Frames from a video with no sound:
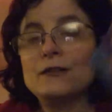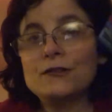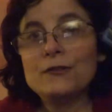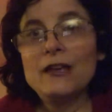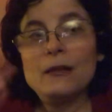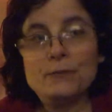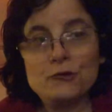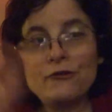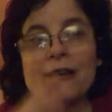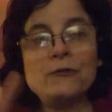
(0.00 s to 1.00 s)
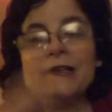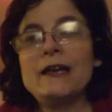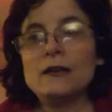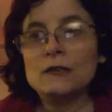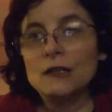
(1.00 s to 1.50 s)
to help drown
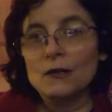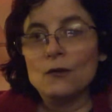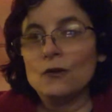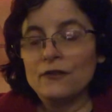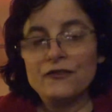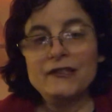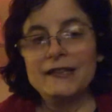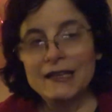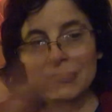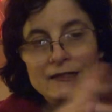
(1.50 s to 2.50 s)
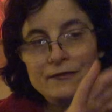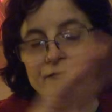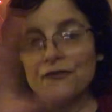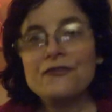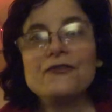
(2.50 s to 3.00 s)
out all the
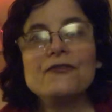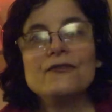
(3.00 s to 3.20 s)
negative,